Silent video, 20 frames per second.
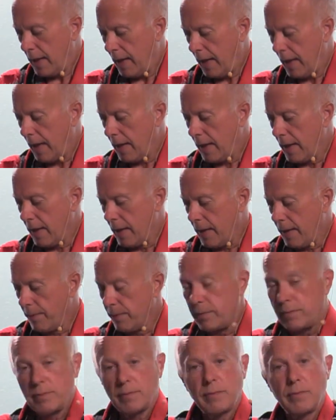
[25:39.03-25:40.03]
And
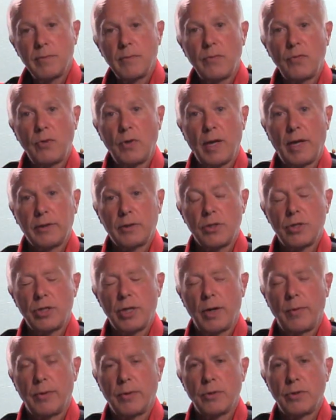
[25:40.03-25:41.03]
if you'd like to
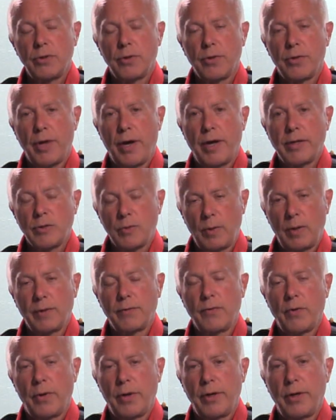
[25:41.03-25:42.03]
share with us your thoughts, we look
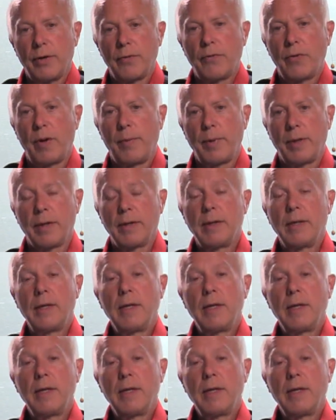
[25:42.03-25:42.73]
forward to hearing from you.